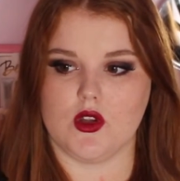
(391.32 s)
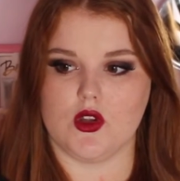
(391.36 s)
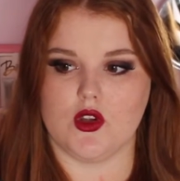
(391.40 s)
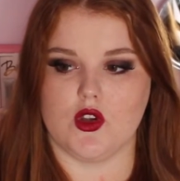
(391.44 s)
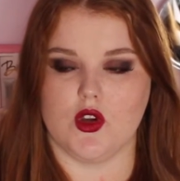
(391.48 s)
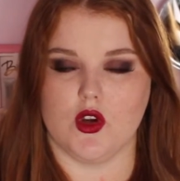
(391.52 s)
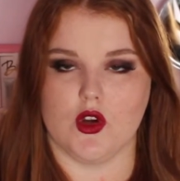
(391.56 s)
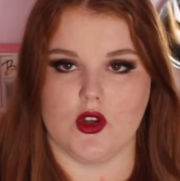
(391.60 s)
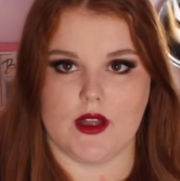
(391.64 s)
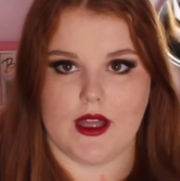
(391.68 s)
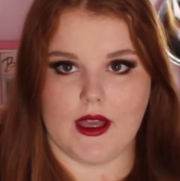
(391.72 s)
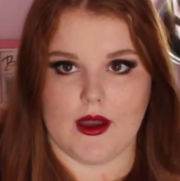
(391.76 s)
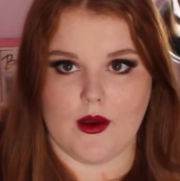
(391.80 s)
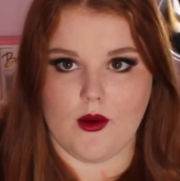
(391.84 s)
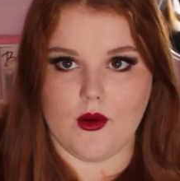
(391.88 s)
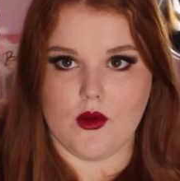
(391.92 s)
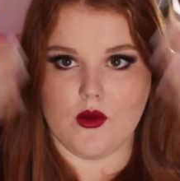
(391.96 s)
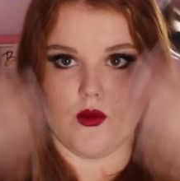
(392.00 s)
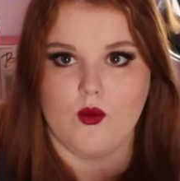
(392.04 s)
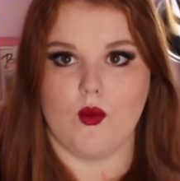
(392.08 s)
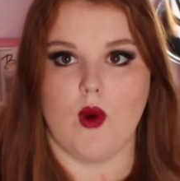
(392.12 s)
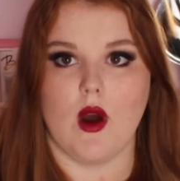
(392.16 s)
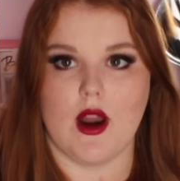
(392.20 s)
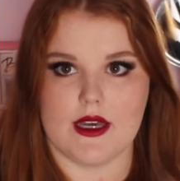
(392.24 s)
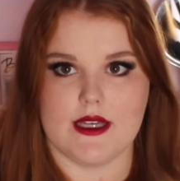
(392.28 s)
you're like
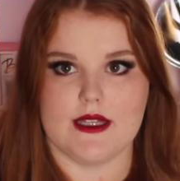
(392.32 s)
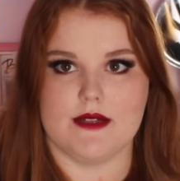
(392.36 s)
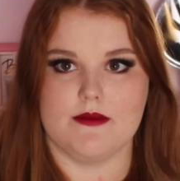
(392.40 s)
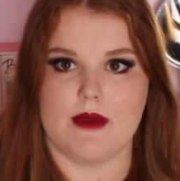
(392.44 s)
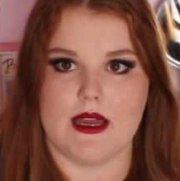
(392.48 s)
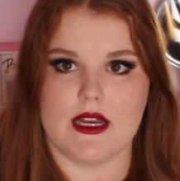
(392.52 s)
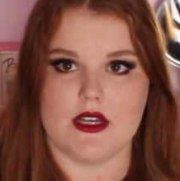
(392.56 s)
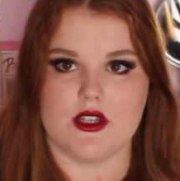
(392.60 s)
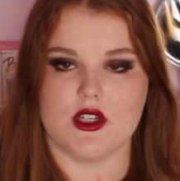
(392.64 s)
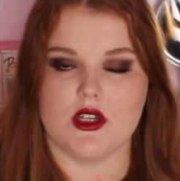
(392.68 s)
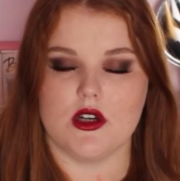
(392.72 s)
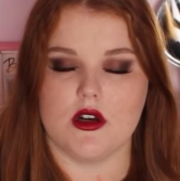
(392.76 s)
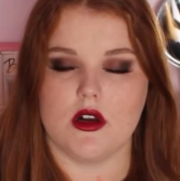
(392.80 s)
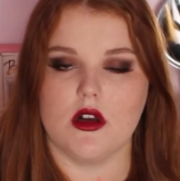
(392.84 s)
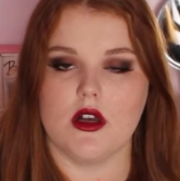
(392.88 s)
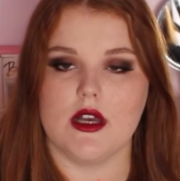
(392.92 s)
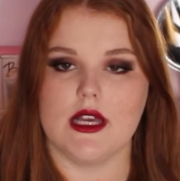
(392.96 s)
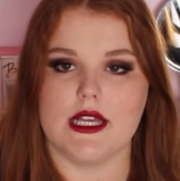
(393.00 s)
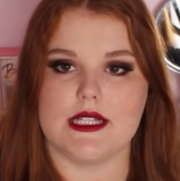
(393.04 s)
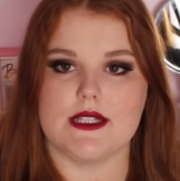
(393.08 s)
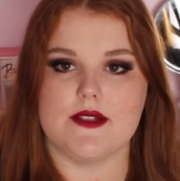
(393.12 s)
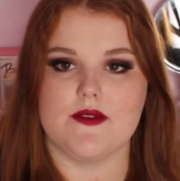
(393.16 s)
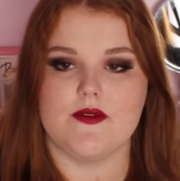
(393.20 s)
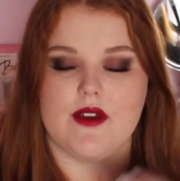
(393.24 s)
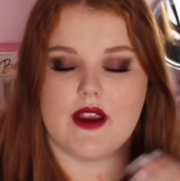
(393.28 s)
one-dimensional.
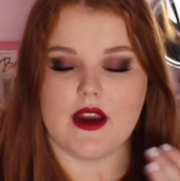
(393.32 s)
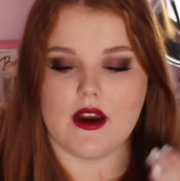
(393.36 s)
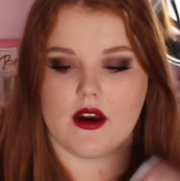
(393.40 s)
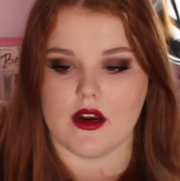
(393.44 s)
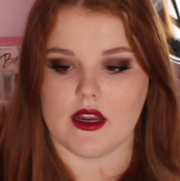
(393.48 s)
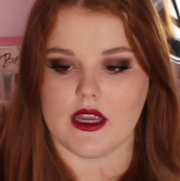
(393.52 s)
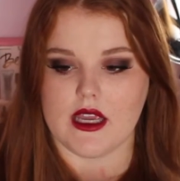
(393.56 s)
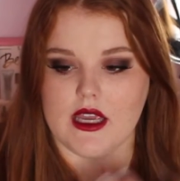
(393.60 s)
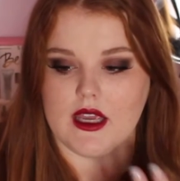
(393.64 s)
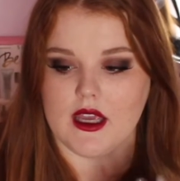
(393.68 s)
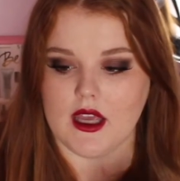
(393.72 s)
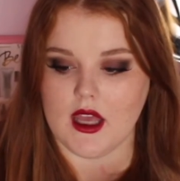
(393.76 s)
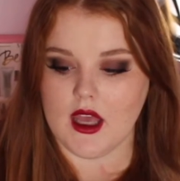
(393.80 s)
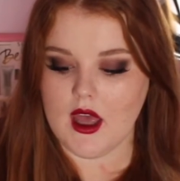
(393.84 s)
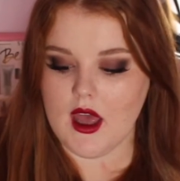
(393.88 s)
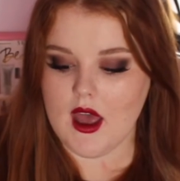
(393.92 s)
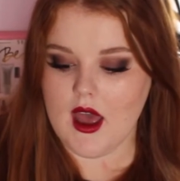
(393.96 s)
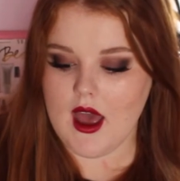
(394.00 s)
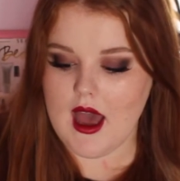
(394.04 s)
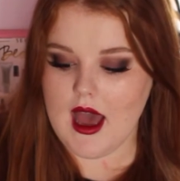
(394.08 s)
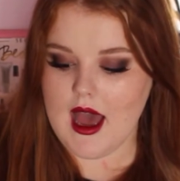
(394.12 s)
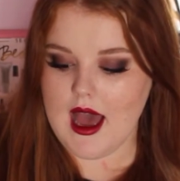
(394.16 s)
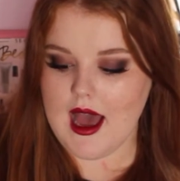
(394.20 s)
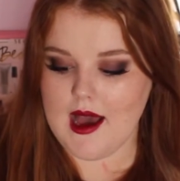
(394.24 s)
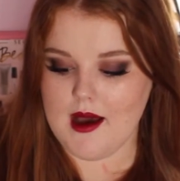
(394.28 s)
It's very,
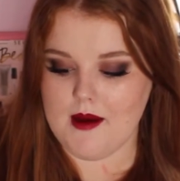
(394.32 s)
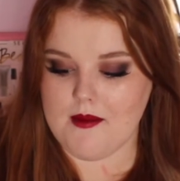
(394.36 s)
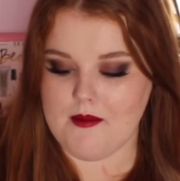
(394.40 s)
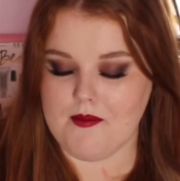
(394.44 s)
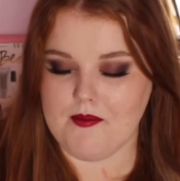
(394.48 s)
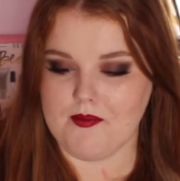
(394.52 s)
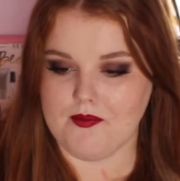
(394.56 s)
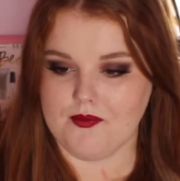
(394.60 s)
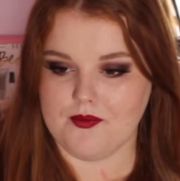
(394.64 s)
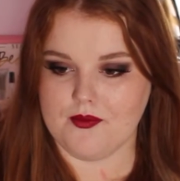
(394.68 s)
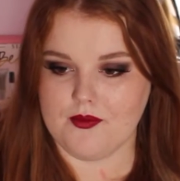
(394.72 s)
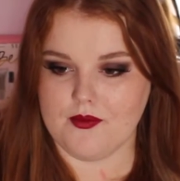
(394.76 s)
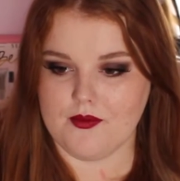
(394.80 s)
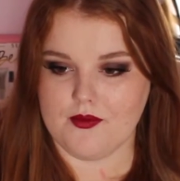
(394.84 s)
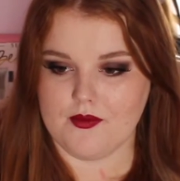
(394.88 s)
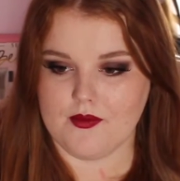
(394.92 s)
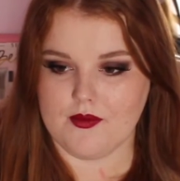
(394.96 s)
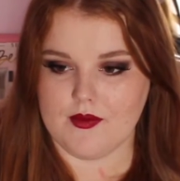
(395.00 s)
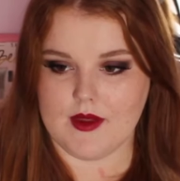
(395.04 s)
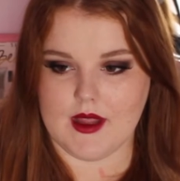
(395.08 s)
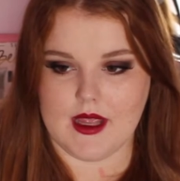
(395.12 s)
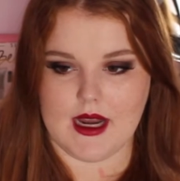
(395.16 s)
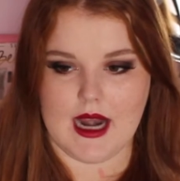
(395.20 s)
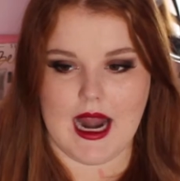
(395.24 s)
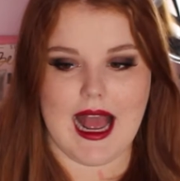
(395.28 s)

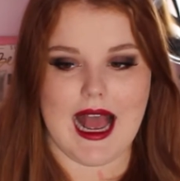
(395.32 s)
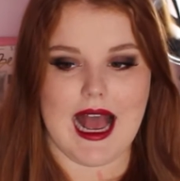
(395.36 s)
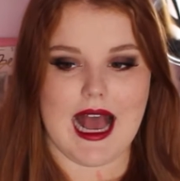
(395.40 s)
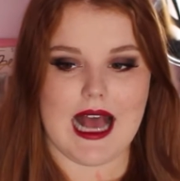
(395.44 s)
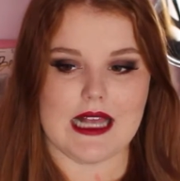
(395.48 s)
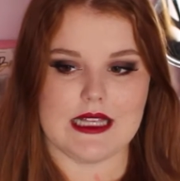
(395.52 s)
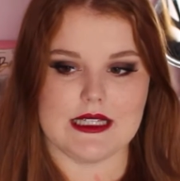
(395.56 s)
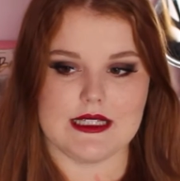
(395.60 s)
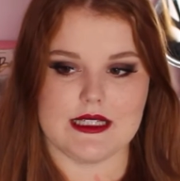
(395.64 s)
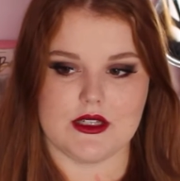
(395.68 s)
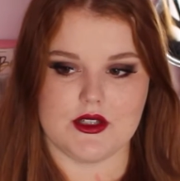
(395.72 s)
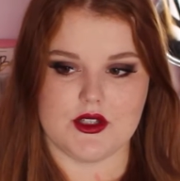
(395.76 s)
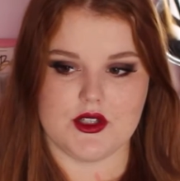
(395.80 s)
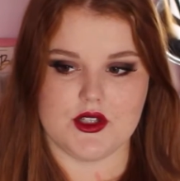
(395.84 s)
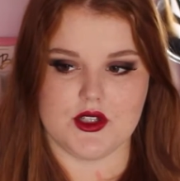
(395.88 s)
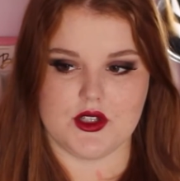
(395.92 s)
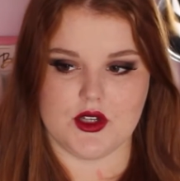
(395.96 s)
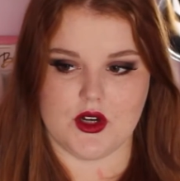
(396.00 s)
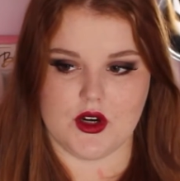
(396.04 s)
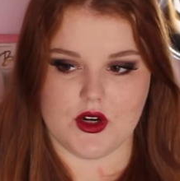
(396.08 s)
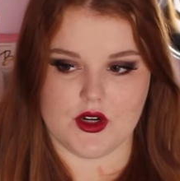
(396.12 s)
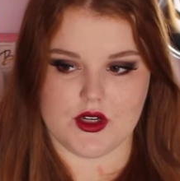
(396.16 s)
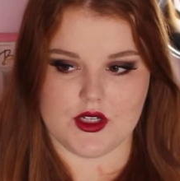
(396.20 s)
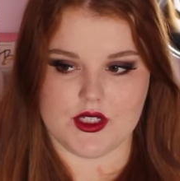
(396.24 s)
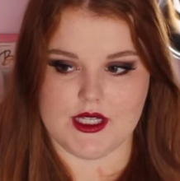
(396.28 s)
it has a
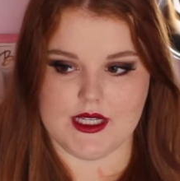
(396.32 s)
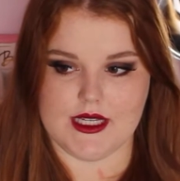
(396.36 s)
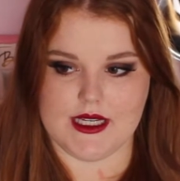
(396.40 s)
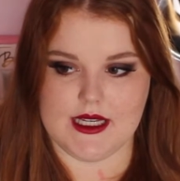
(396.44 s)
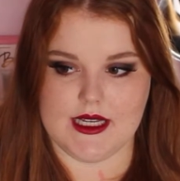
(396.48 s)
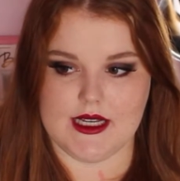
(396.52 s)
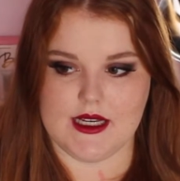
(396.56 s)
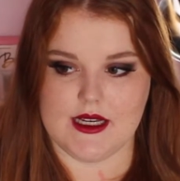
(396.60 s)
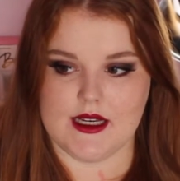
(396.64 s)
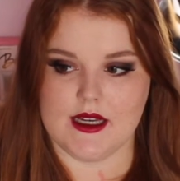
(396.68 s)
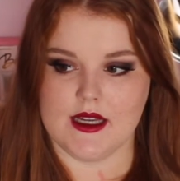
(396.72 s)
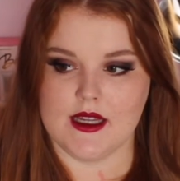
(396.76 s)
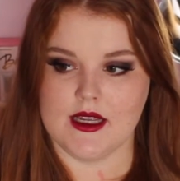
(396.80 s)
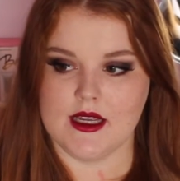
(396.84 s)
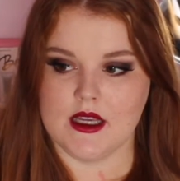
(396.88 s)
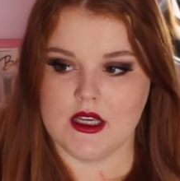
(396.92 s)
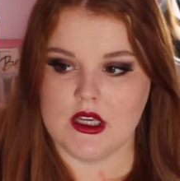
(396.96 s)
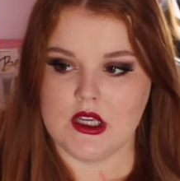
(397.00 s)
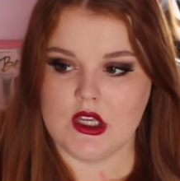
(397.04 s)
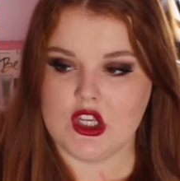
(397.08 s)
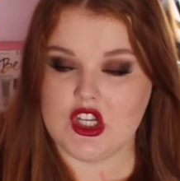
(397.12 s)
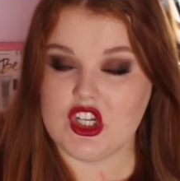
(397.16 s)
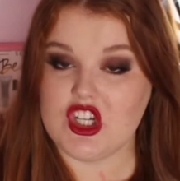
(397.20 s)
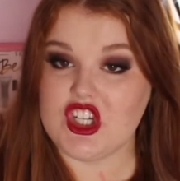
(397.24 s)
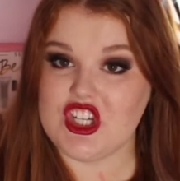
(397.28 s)
certain
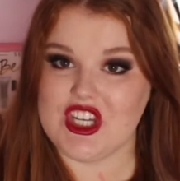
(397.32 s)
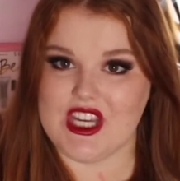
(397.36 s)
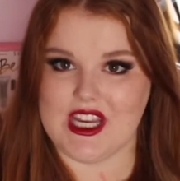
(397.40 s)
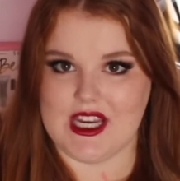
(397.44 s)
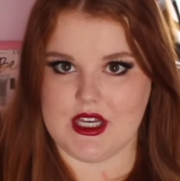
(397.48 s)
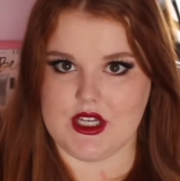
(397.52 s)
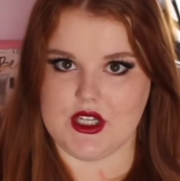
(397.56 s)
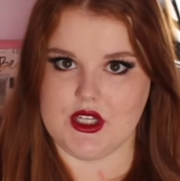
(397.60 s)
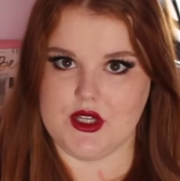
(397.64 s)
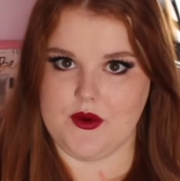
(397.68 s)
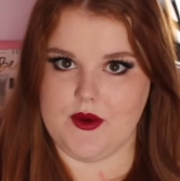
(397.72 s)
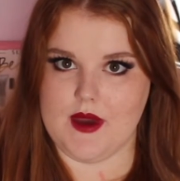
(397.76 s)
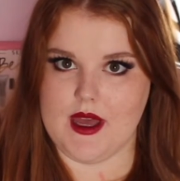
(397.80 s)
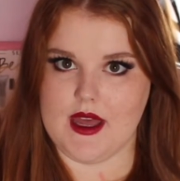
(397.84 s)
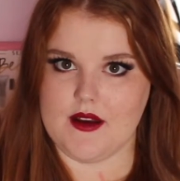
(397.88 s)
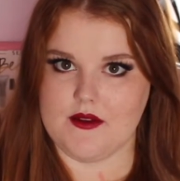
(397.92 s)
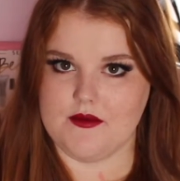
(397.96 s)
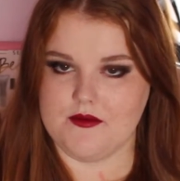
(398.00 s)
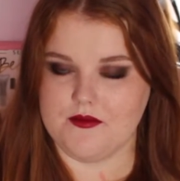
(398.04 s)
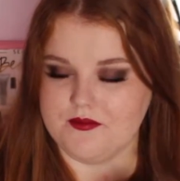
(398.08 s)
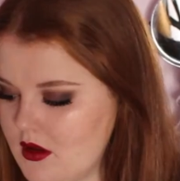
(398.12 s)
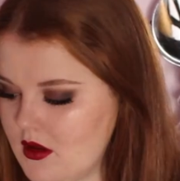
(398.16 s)
sheen to it.